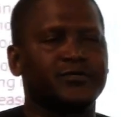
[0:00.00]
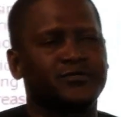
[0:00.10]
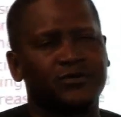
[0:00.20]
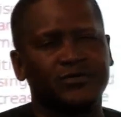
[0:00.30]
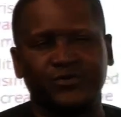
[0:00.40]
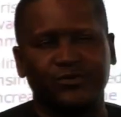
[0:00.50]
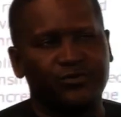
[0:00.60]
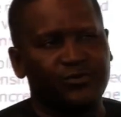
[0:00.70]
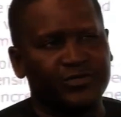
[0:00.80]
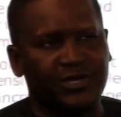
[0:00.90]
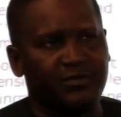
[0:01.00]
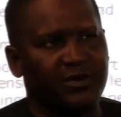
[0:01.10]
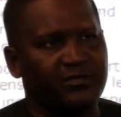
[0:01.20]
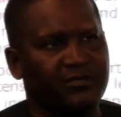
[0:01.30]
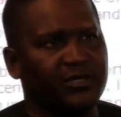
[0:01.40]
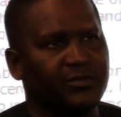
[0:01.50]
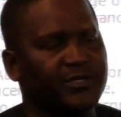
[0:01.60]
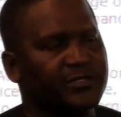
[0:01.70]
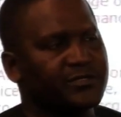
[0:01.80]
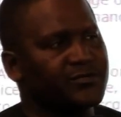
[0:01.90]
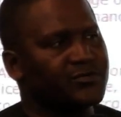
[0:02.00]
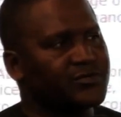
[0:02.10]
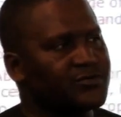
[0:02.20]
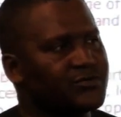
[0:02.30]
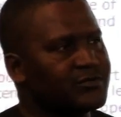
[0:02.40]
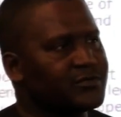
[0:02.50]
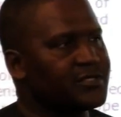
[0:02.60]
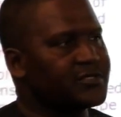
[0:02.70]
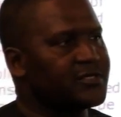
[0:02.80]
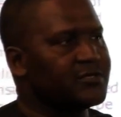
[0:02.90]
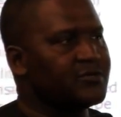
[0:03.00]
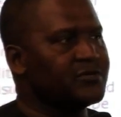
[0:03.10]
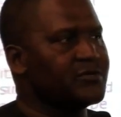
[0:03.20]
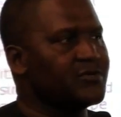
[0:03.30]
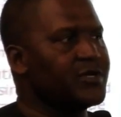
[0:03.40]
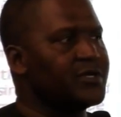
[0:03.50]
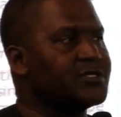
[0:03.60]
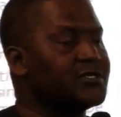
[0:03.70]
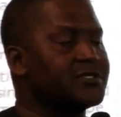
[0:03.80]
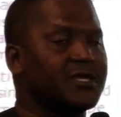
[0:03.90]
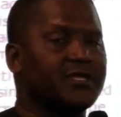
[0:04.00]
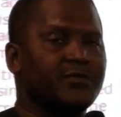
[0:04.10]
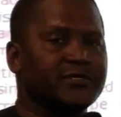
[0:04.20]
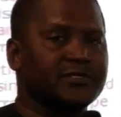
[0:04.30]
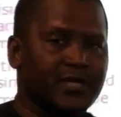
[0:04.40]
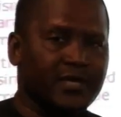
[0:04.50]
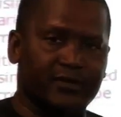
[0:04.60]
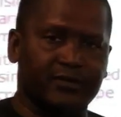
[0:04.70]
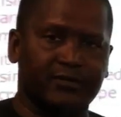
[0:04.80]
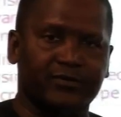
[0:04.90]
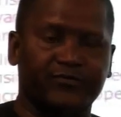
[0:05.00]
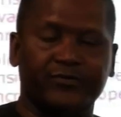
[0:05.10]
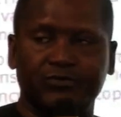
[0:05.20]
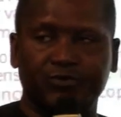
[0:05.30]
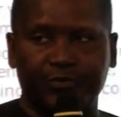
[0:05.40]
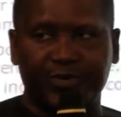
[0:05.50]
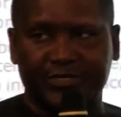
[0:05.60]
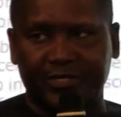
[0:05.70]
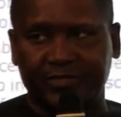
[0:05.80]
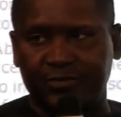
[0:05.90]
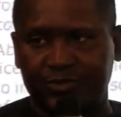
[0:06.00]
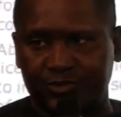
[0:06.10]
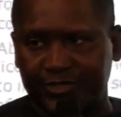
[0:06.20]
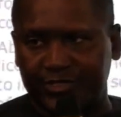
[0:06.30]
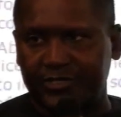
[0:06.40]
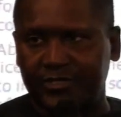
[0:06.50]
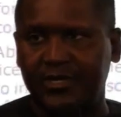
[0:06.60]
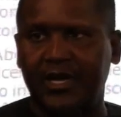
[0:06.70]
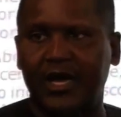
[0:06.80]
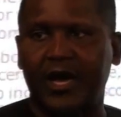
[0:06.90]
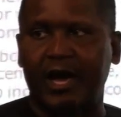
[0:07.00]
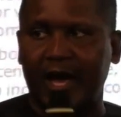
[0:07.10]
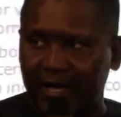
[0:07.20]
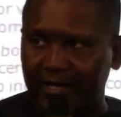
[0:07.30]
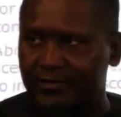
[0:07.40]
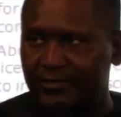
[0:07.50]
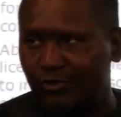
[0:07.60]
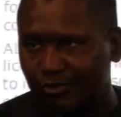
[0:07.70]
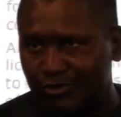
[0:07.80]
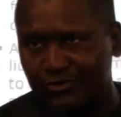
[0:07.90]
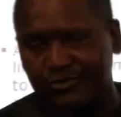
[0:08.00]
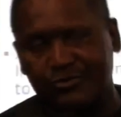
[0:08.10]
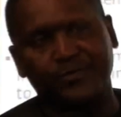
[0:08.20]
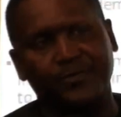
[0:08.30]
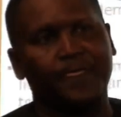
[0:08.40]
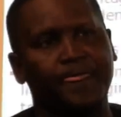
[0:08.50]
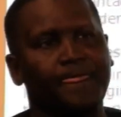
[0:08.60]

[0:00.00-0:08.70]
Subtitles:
We talked for almost about 3 months or so. They said no, the condition is that they must take 51% majority, and also